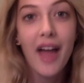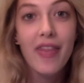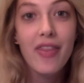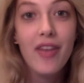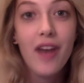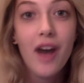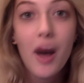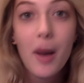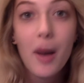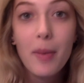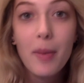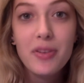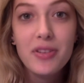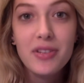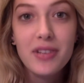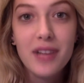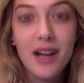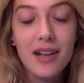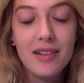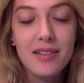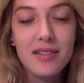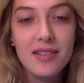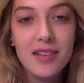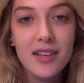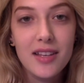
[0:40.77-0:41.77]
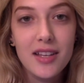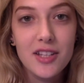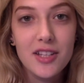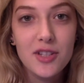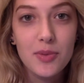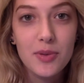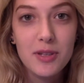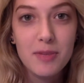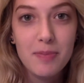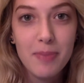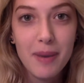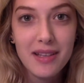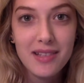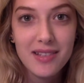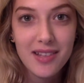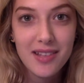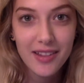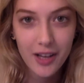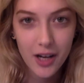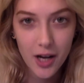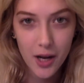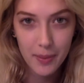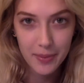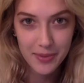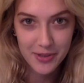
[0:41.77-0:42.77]
and the Hubble's constant is what's based on
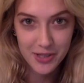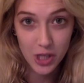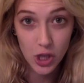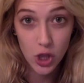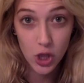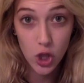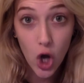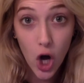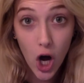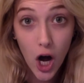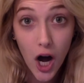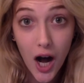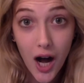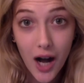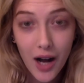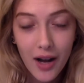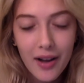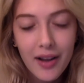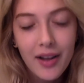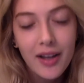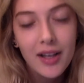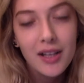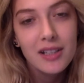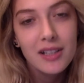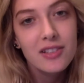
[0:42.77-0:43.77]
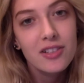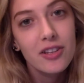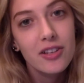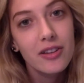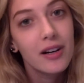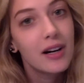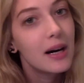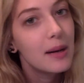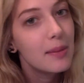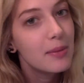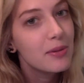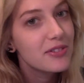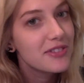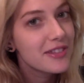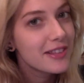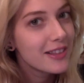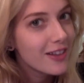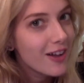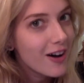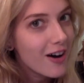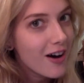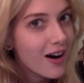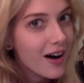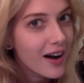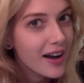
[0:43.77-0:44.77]
the Hubble's law. So the Hubble's
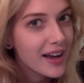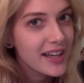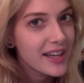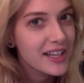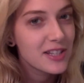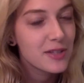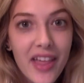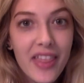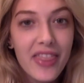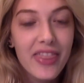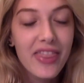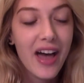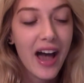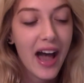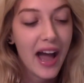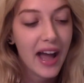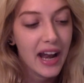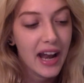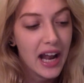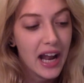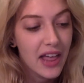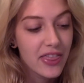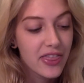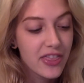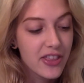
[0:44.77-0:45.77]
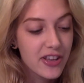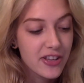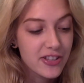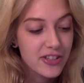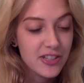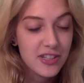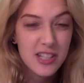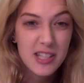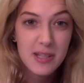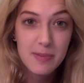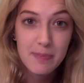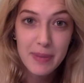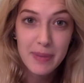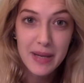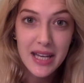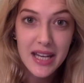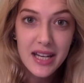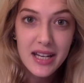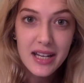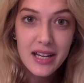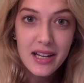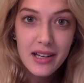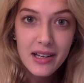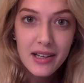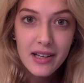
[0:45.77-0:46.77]
law is that the
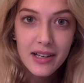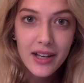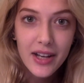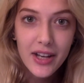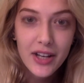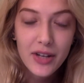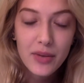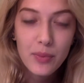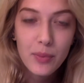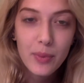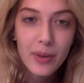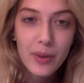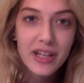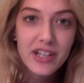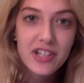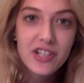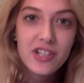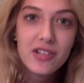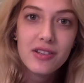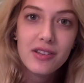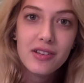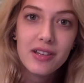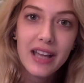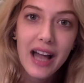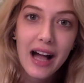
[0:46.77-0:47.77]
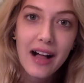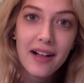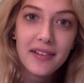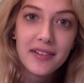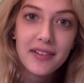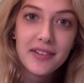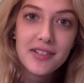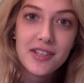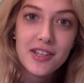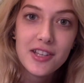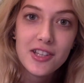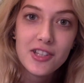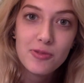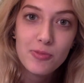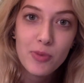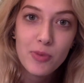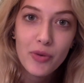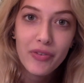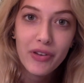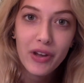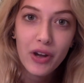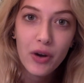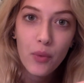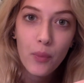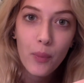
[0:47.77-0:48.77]
speed in which the galaxy is
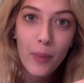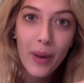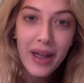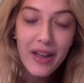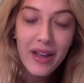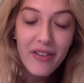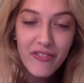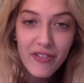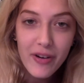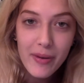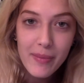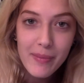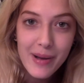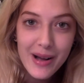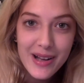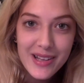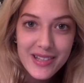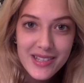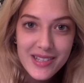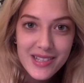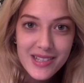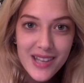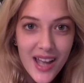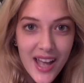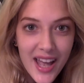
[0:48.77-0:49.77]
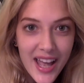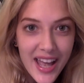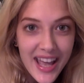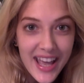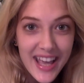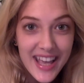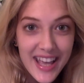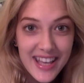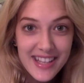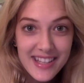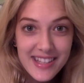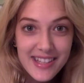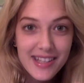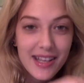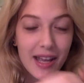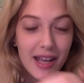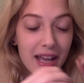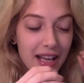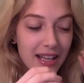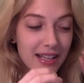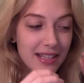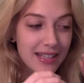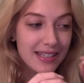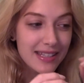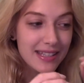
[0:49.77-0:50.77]
moving away from us is
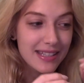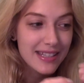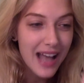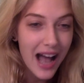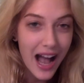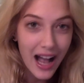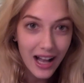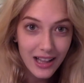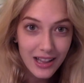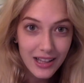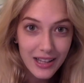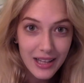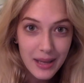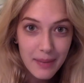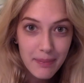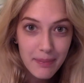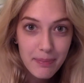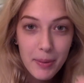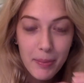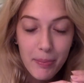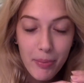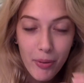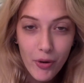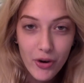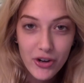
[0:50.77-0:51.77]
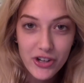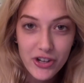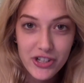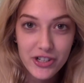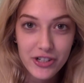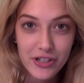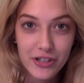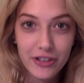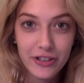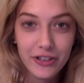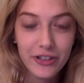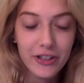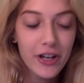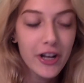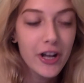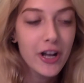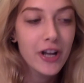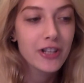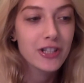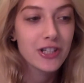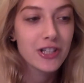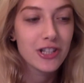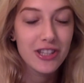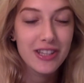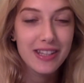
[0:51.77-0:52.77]
exactly proportional
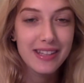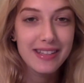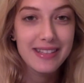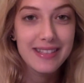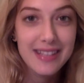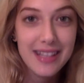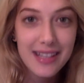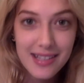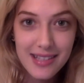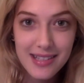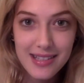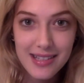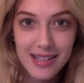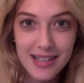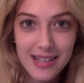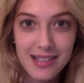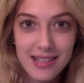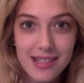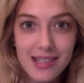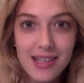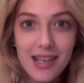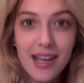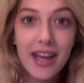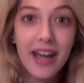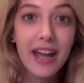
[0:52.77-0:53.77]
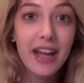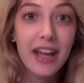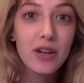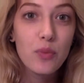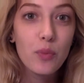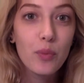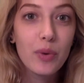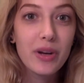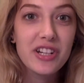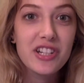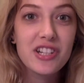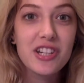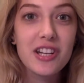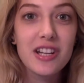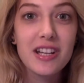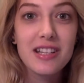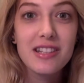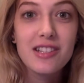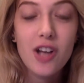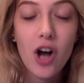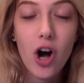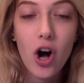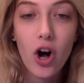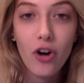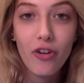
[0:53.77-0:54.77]
to the distance in which
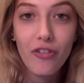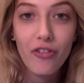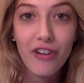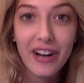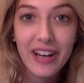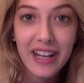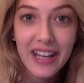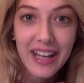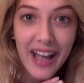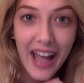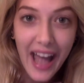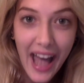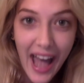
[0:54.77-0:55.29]
it's already